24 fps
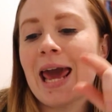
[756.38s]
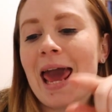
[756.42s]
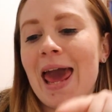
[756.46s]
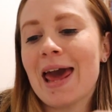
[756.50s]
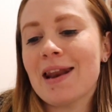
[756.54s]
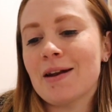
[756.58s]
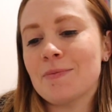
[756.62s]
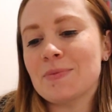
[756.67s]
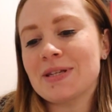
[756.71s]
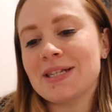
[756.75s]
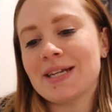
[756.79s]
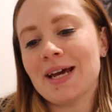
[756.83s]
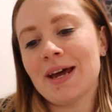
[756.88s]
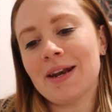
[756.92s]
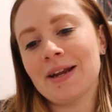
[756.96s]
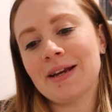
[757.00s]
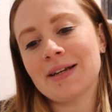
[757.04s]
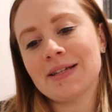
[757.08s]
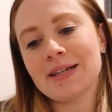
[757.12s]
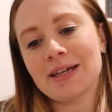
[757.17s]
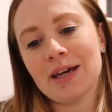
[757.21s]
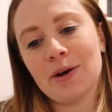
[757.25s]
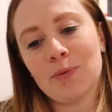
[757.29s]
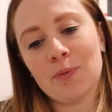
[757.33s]
And I'm starting
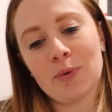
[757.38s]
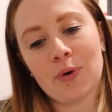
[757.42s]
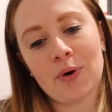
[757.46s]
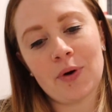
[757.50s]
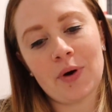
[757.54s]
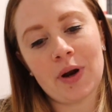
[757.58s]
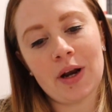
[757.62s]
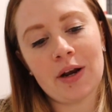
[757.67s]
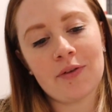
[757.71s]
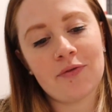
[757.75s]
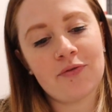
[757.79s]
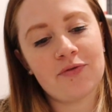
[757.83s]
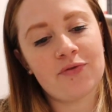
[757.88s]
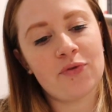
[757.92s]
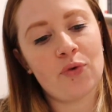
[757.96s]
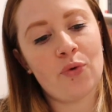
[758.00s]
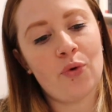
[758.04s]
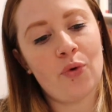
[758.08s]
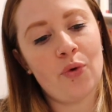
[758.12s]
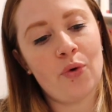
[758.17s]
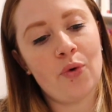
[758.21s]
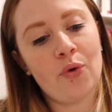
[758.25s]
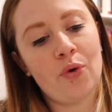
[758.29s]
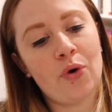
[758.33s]
to get worried
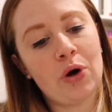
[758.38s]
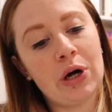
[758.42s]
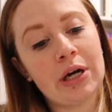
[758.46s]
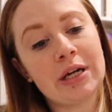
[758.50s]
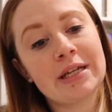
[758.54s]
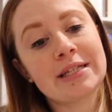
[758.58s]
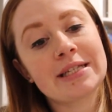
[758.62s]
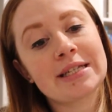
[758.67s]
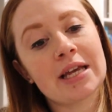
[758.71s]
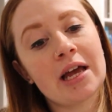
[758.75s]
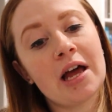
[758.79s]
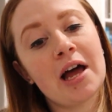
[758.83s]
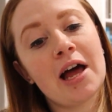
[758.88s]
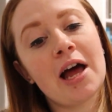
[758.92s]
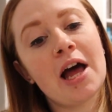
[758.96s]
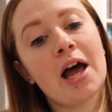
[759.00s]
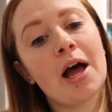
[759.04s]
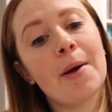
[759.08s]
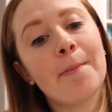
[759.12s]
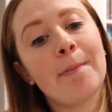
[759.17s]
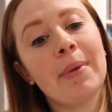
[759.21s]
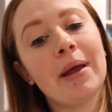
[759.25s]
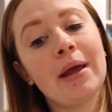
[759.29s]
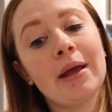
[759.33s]
for
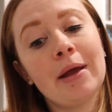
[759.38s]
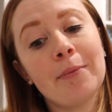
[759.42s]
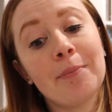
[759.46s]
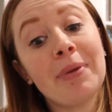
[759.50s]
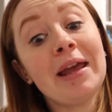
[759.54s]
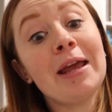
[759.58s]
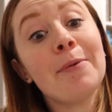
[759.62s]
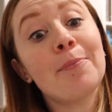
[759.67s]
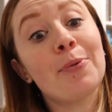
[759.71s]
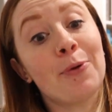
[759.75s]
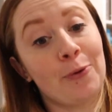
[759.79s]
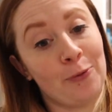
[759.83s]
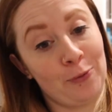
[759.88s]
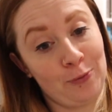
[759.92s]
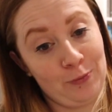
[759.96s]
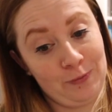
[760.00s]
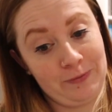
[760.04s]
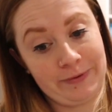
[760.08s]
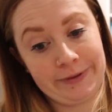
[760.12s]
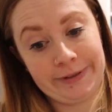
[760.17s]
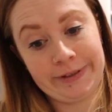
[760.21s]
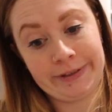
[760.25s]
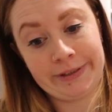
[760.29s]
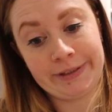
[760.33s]
some people
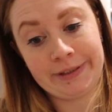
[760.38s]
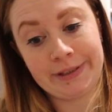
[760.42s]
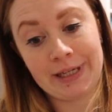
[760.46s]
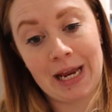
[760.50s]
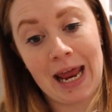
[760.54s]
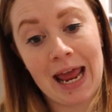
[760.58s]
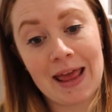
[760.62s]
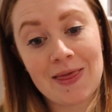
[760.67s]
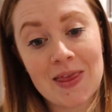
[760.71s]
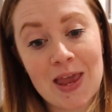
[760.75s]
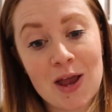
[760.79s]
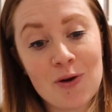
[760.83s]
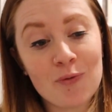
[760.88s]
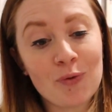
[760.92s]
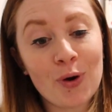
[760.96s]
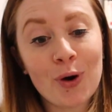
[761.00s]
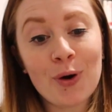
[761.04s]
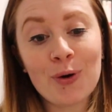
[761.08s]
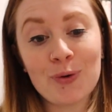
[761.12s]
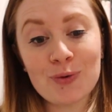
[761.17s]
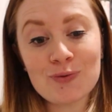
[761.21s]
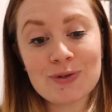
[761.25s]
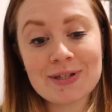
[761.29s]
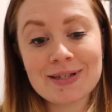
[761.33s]
and their
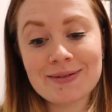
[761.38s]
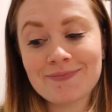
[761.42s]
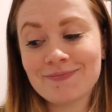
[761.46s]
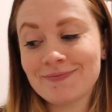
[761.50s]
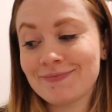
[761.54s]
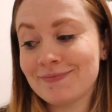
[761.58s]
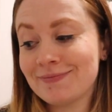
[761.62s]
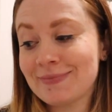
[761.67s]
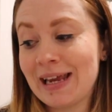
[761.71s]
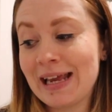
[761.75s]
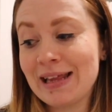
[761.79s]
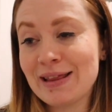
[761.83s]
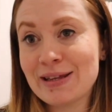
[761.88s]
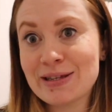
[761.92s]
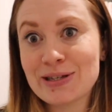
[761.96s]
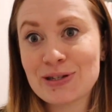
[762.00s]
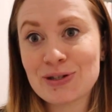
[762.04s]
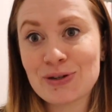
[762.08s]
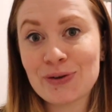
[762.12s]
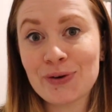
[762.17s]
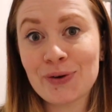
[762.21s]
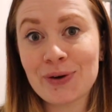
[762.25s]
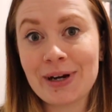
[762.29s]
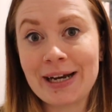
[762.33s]
roles in the
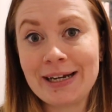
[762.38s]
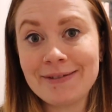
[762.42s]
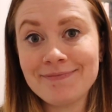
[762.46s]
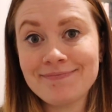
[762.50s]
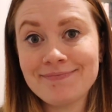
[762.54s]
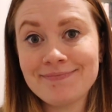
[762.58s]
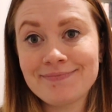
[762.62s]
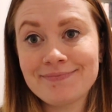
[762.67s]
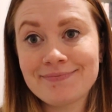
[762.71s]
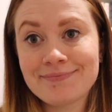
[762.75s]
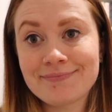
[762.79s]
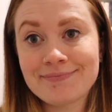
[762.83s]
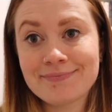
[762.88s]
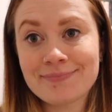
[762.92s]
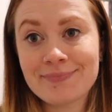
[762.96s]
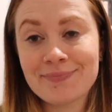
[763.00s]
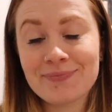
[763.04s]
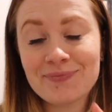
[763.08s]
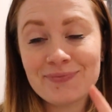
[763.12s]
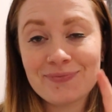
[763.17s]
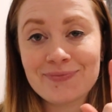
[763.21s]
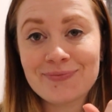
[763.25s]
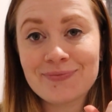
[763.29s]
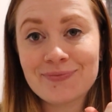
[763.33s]
story.
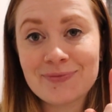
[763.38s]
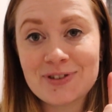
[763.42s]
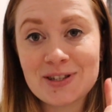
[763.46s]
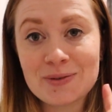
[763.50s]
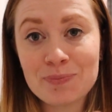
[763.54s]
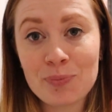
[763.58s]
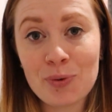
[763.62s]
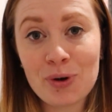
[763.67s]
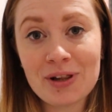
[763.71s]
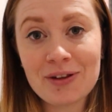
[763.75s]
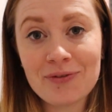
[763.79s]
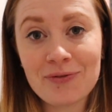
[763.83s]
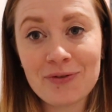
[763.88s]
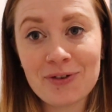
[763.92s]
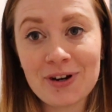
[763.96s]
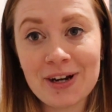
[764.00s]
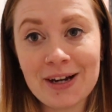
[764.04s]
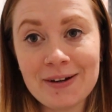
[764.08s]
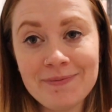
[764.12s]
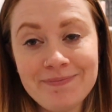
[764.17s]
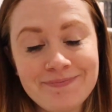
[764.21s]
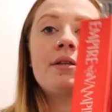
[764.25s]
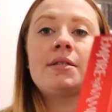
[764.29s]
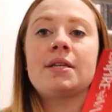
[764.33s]
Spoiler
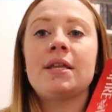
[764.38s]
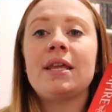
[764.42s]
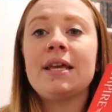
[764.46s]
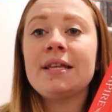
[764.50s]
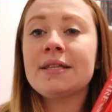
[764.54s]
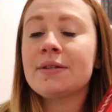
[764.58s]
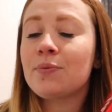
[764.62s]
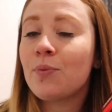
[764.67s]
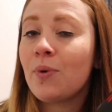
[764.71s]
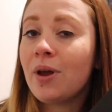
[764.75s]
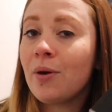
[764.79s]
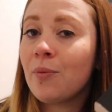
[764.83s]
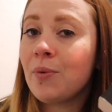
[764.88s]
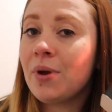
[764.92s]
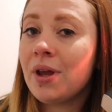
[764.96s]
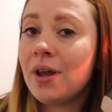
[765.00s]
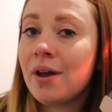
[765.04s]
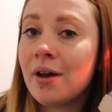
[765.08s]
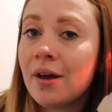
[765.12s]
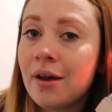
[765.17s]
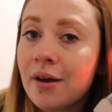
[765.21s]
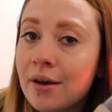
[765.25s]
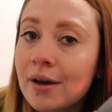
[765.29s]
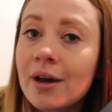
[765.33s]
free. So that's where we
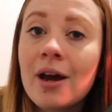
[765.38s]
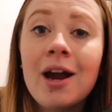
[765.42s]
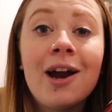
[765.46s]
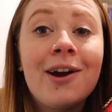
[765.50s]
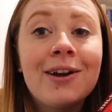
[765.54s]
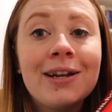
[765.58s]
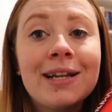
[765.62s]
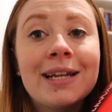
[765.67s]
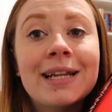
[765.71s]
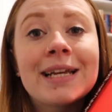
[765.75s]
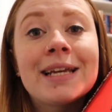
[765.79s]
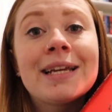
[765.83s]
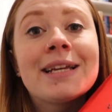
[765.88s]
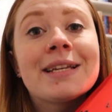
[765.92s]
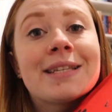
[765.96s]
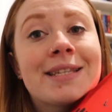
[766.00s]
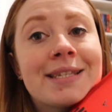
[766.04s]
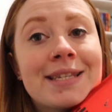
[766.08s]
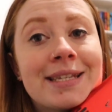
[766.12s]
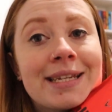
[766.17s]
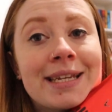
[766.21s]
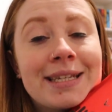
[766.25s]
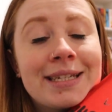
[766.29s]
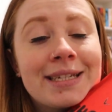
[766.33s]
are currently
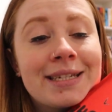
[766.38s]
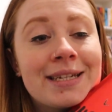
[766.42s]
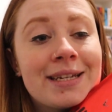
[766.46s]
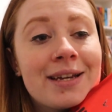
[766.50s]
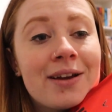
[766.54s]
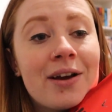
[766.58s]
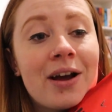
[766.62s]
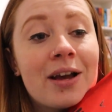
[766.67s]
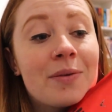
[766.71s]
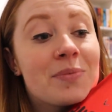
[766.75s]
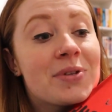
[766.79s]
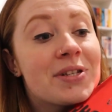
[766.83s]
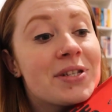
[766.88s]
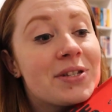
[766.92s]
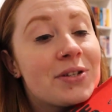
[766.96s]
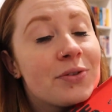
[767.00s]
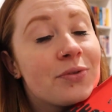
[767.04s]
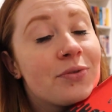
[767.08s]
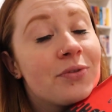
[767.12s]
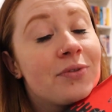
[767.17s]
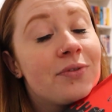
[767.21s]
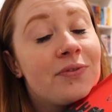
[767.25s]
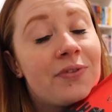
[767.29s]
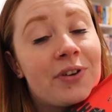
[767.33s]
sitting. I'm
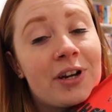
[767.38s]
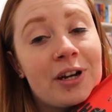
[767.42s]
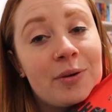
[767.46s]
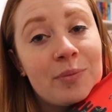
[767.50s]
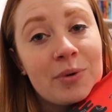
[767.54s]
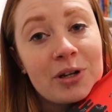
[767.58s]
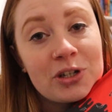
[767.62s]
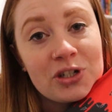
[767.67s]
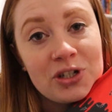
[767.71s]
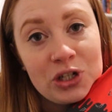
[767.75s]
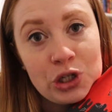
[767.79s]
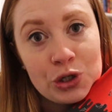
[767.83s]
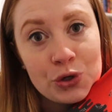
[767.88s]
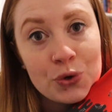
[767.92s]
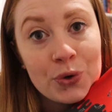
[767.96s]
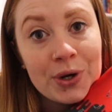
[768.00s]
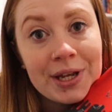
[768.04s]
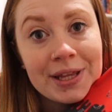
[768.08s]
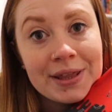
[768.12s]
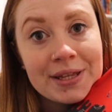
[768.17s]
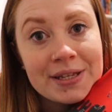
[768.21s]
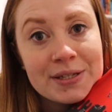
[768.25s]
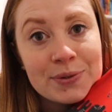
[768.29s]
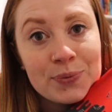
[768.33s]
still very much
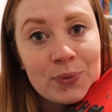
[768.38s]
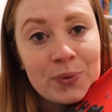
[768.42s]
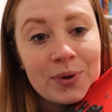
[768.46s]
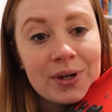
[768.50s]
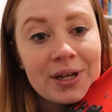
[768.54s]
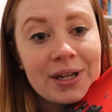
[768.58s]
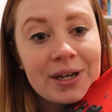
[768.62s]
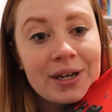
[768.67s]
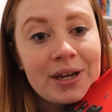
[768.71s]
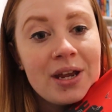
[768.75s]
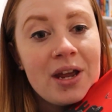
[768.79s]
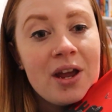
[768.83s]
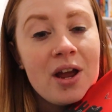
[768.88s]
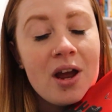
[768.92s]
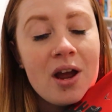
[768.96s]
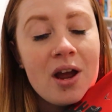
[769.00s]
enjoying this one.